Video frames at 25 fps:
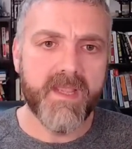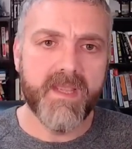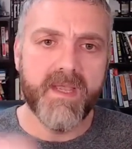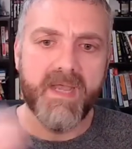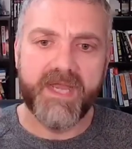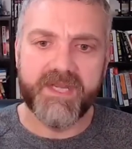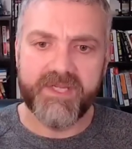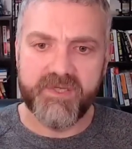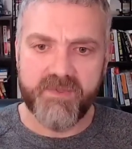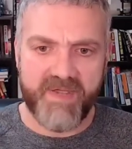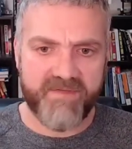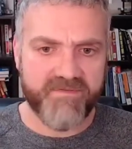
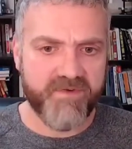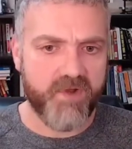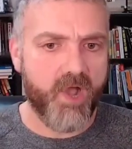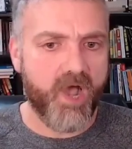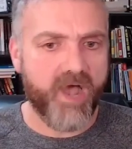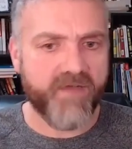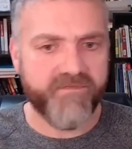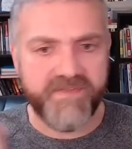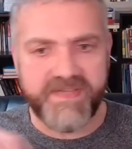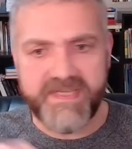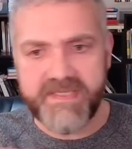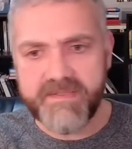I do have
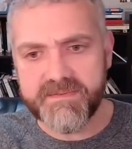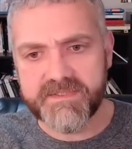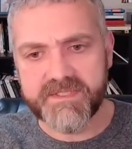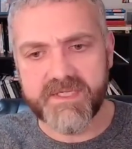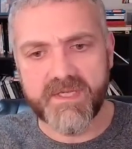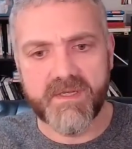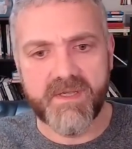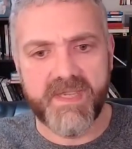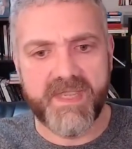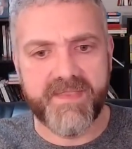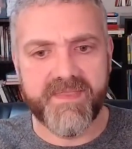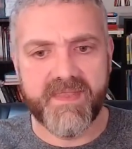coffee,
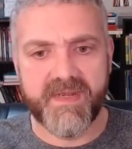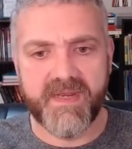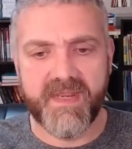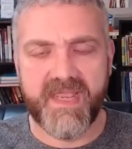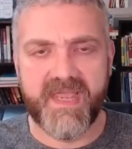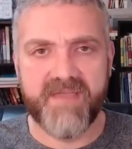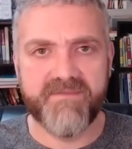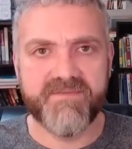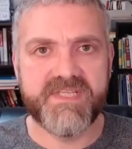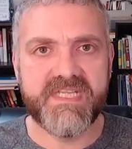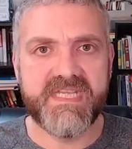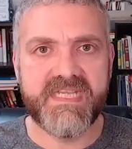and then I
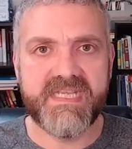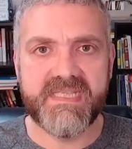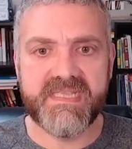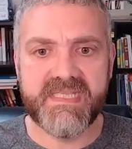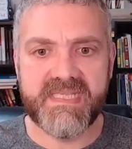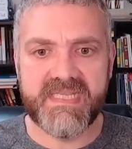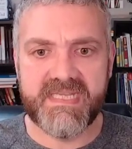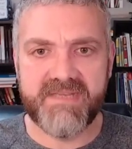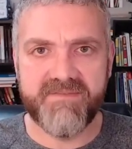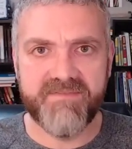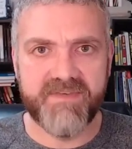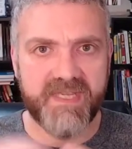have tea in
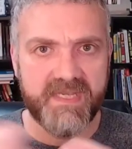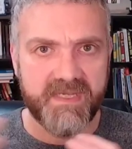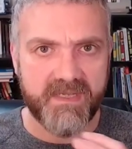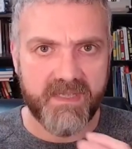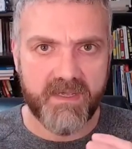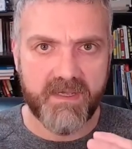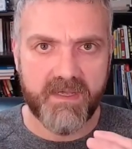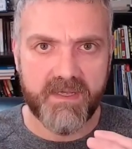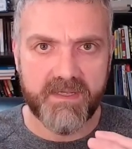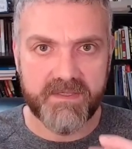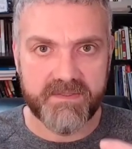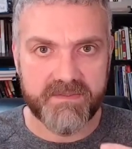the evening,
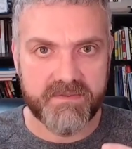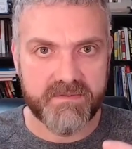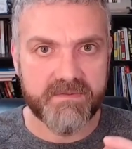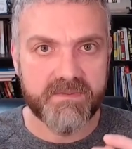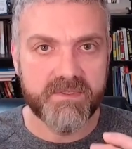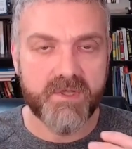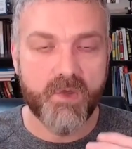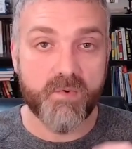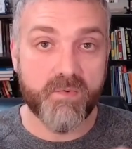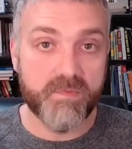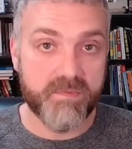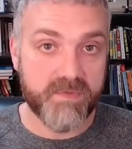
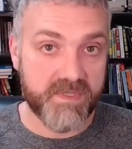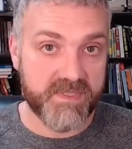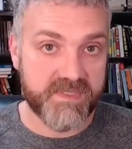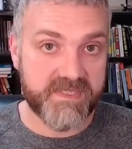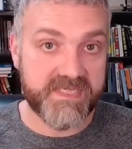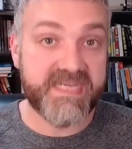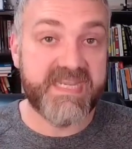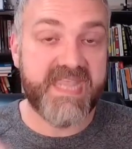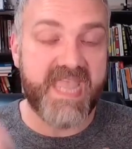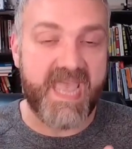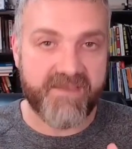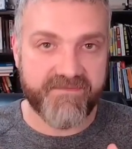no
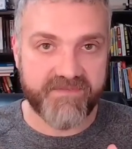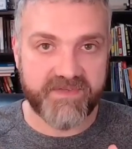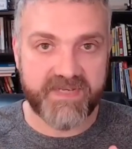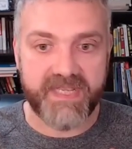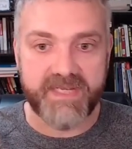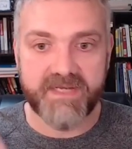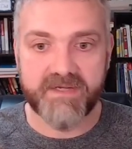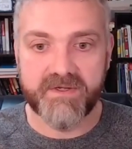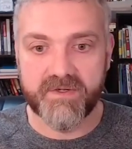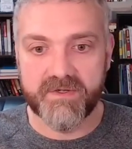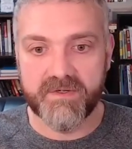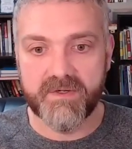
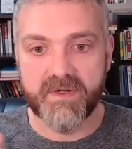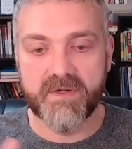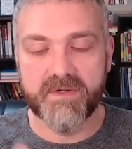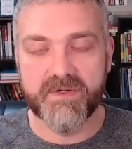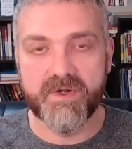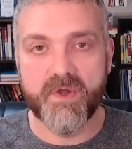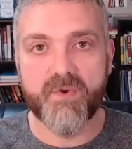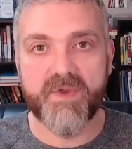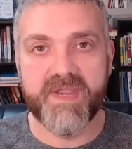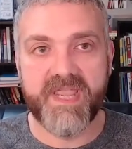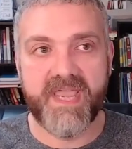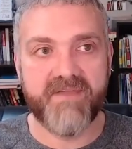decaffeinated or
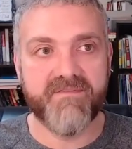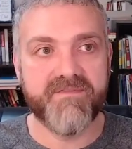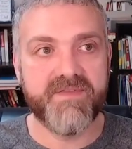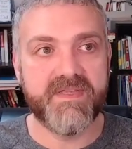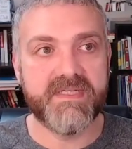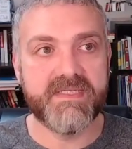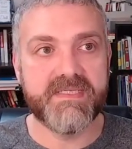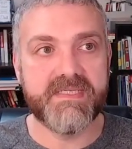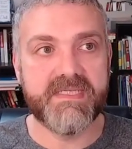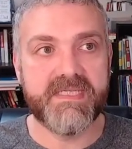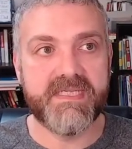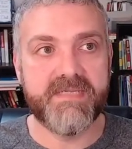no
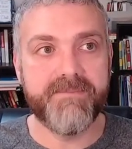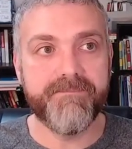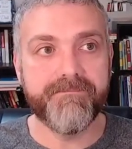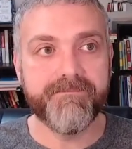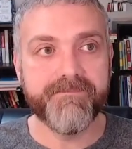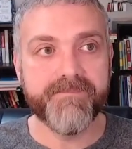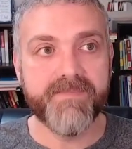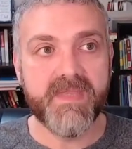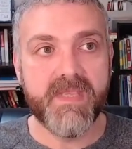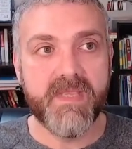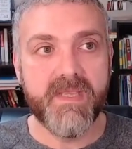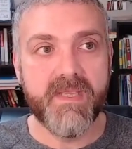caffeine tea,
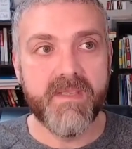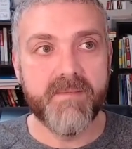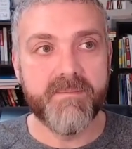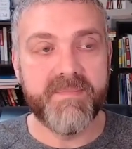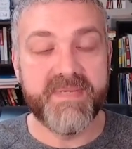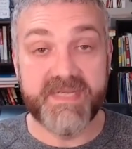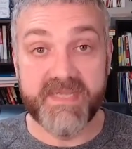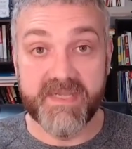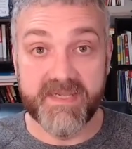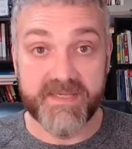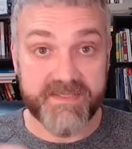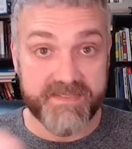
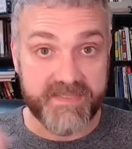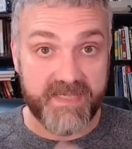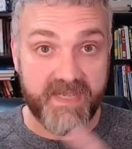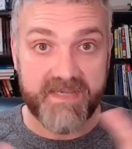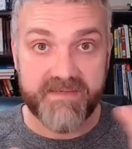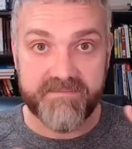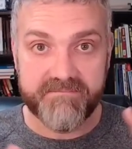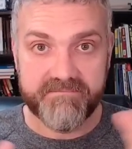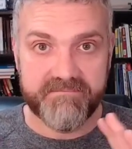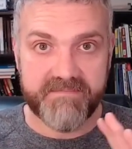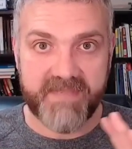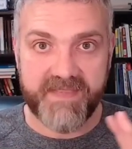because
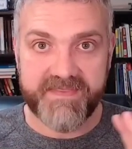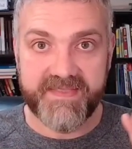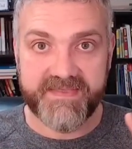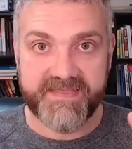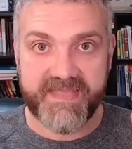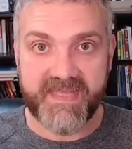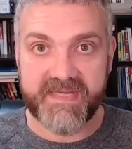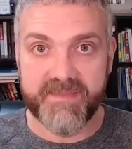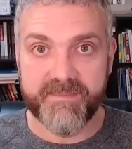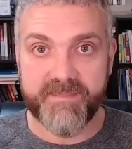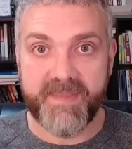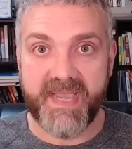I think
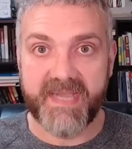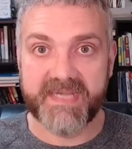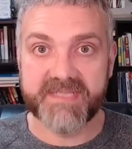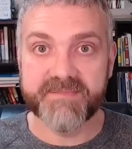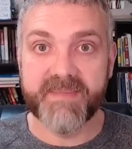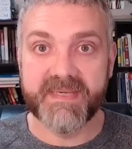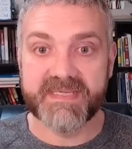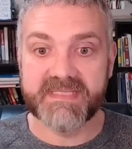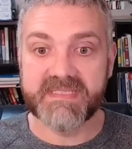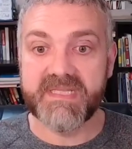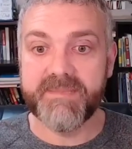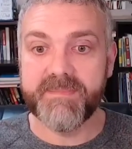that impacts
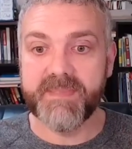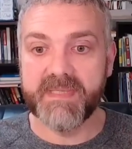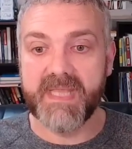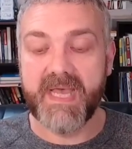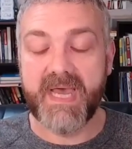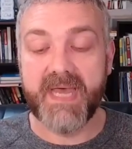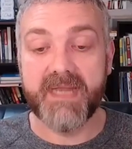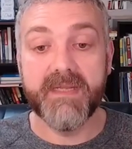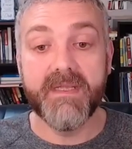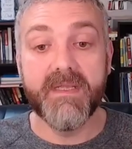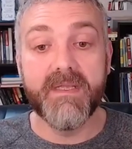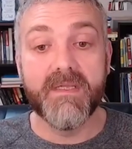my sleep a
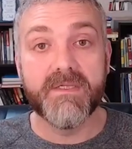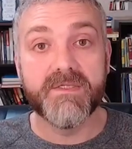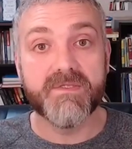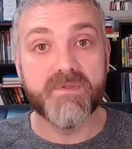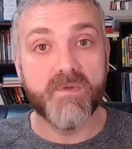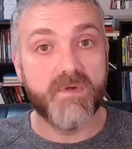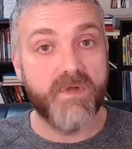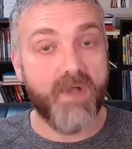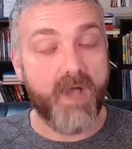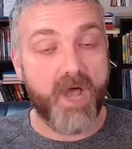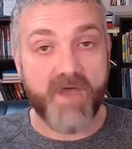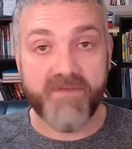lot.
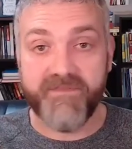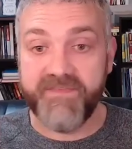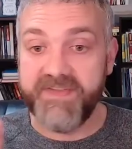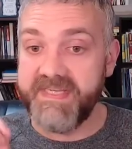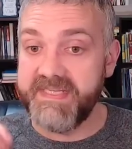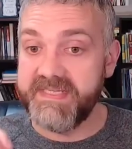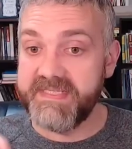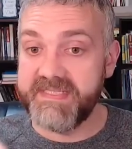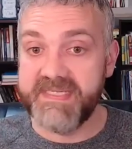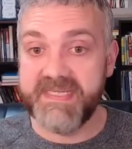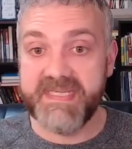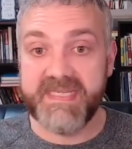So coffee
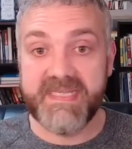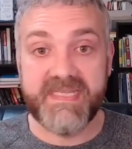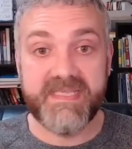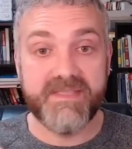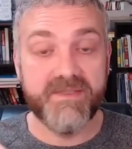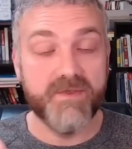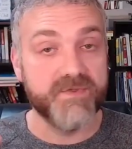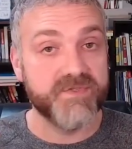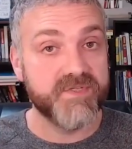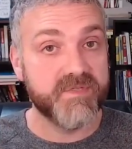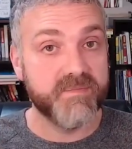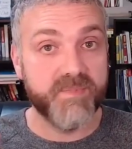and tea,
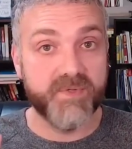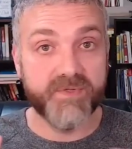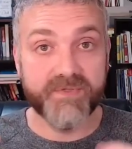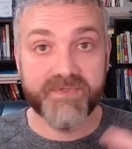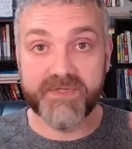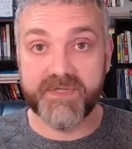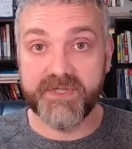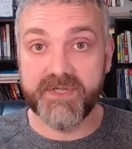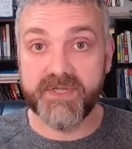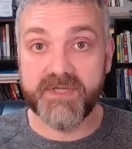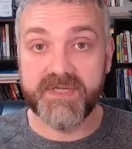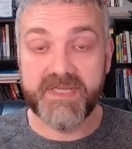those are both
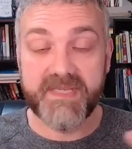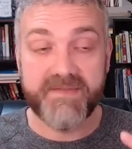good.